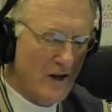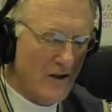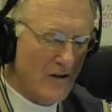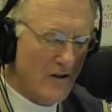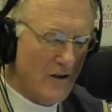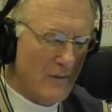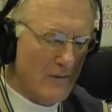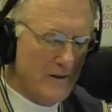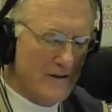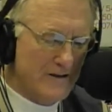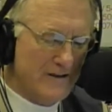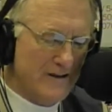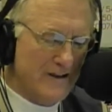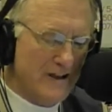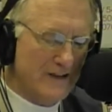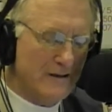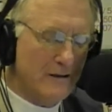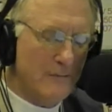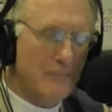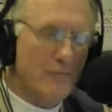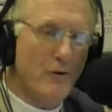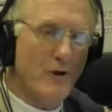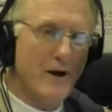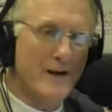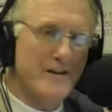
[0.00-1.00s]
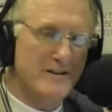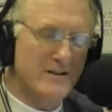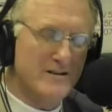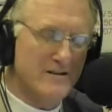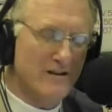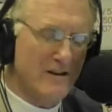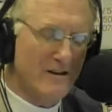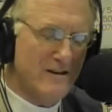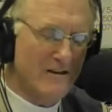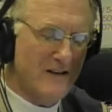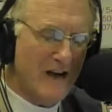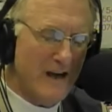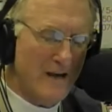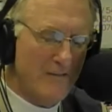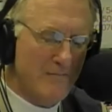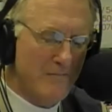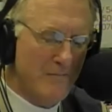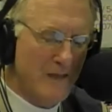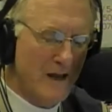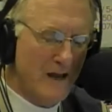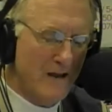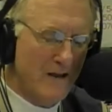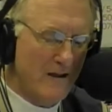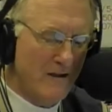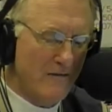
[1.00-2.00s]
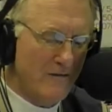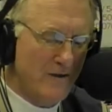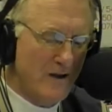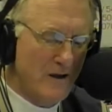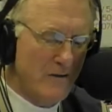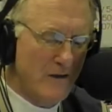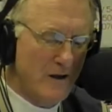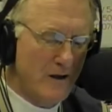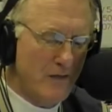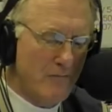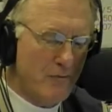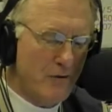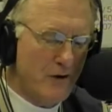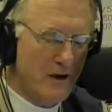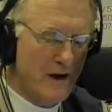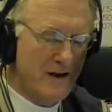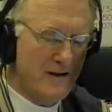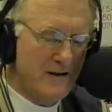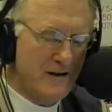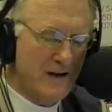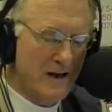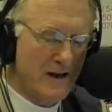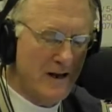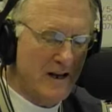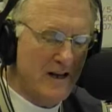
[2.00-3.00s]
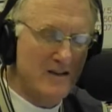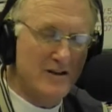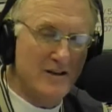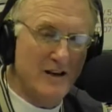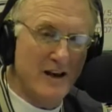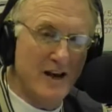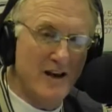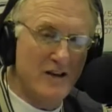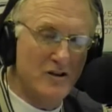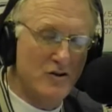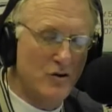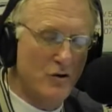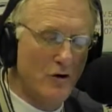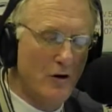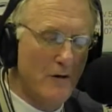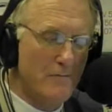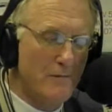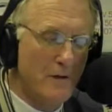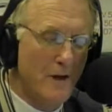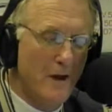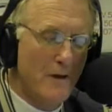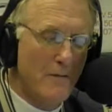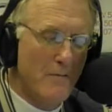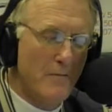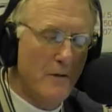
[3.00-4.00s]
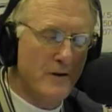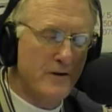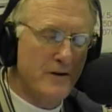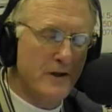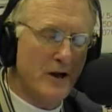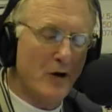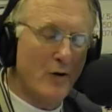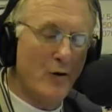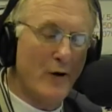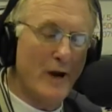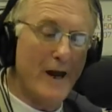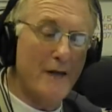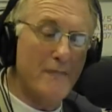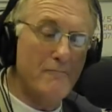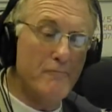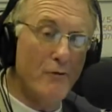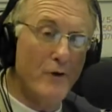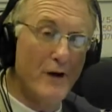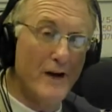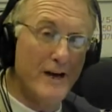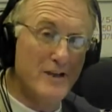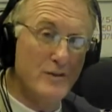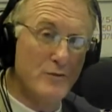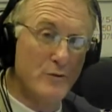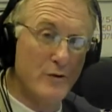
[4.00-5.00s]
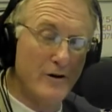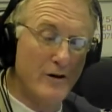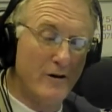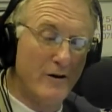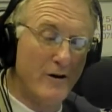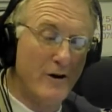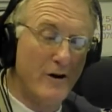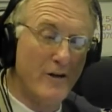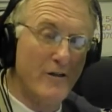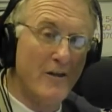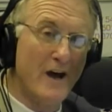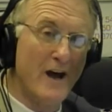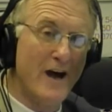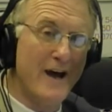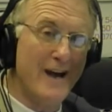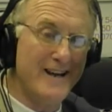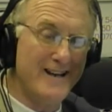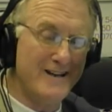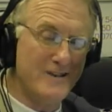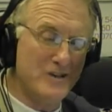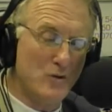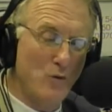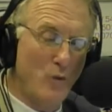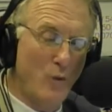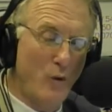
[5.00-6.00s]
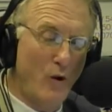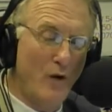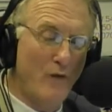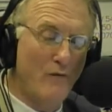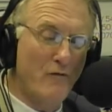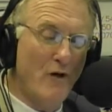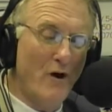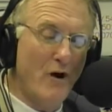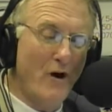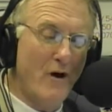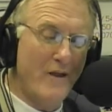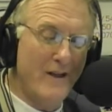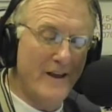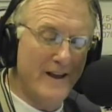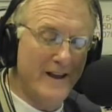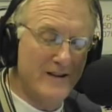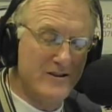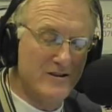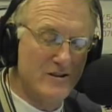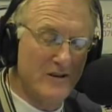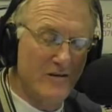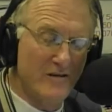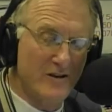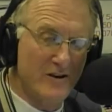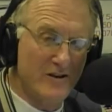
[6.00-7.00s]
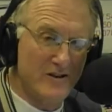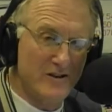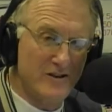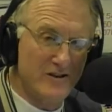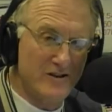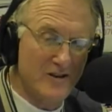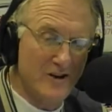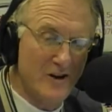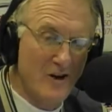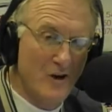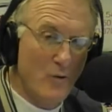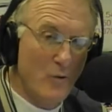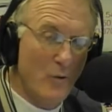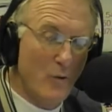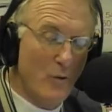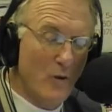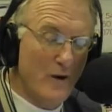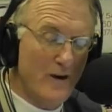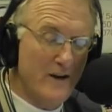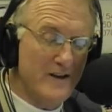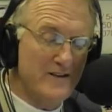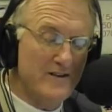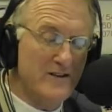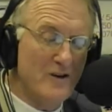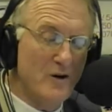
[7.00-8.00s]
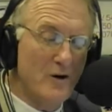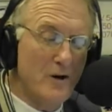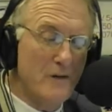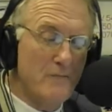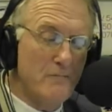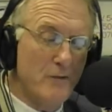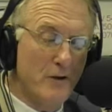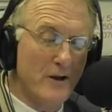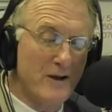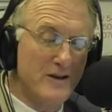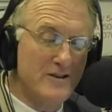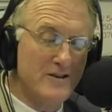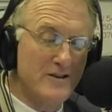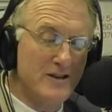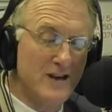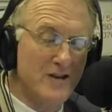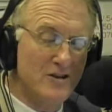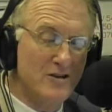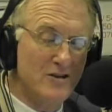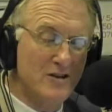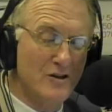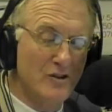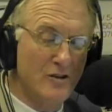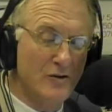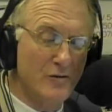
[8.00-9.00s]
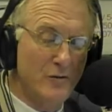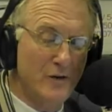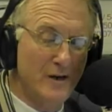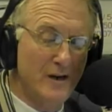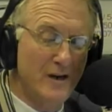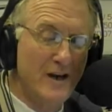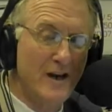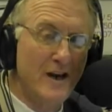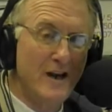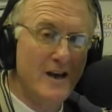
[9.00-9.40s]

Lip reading: There'll be selected prizes to the top male and female prize in each age group, but the grand prize winner, the highest score of all age divisions, will win a Sony PlayStation 3